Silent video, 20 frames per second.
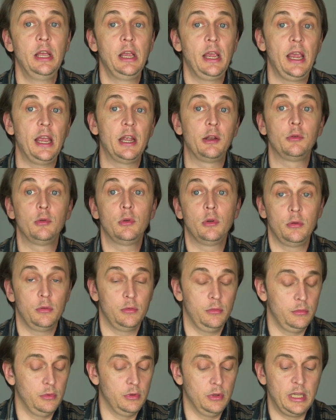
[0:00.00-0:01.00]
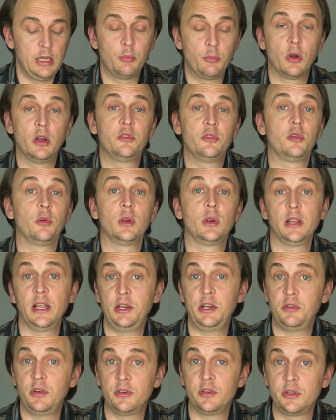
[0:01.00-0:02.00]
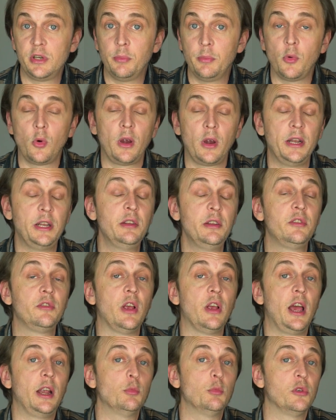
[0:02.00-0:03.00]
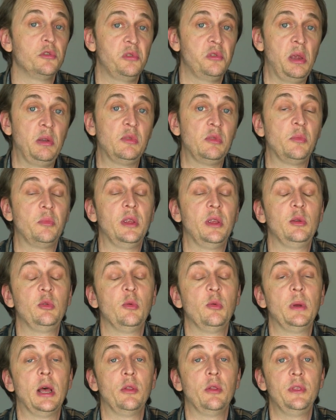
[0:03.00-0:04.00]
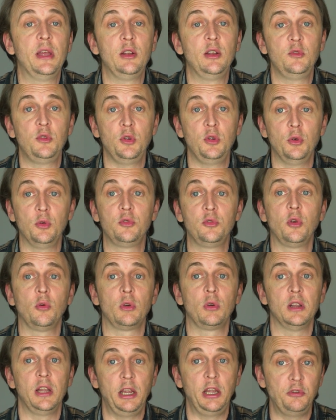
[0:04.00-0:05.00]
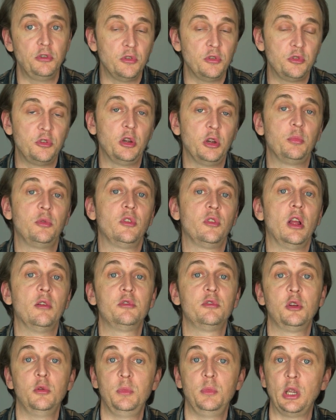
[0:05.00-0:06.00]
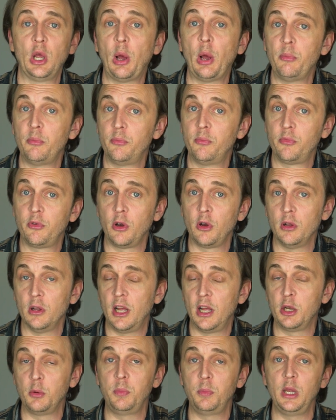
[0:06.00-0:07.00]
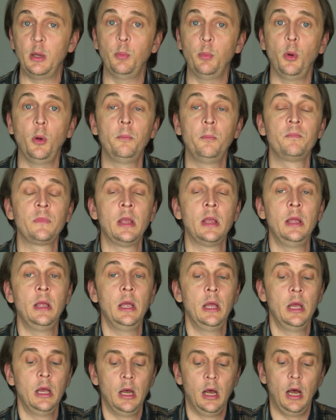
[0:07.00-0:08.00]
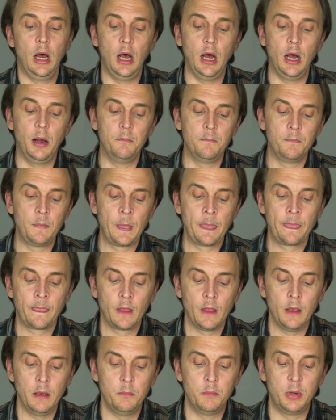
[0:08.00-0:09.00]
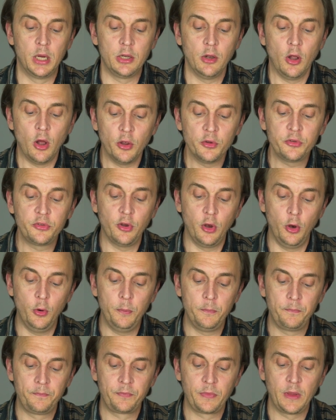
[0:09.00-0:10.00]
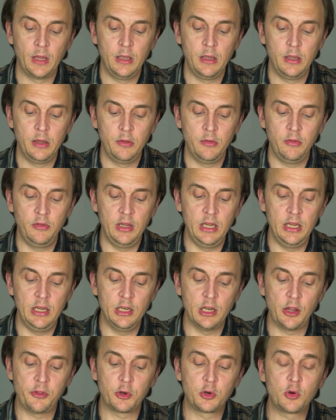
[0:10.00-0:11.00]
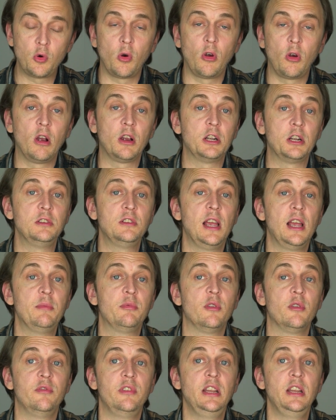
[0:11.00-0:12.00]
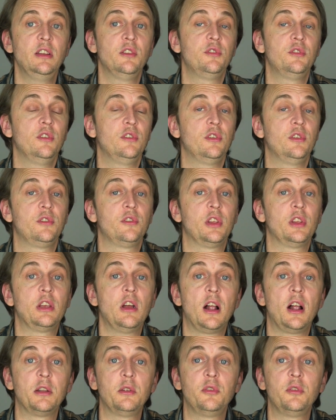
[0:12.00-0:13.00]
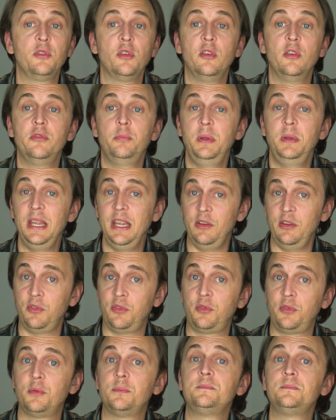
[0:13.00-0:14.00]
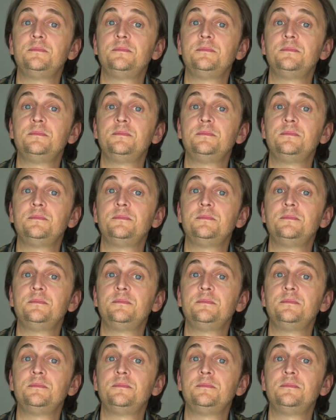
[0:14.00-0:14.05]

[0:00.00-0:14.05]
and Libra is a relationship-oriented sign. We'll say some things about that too. So relationship stuff could be up for a lot of people. But also, another core archetype for Venus is the goddess of peace,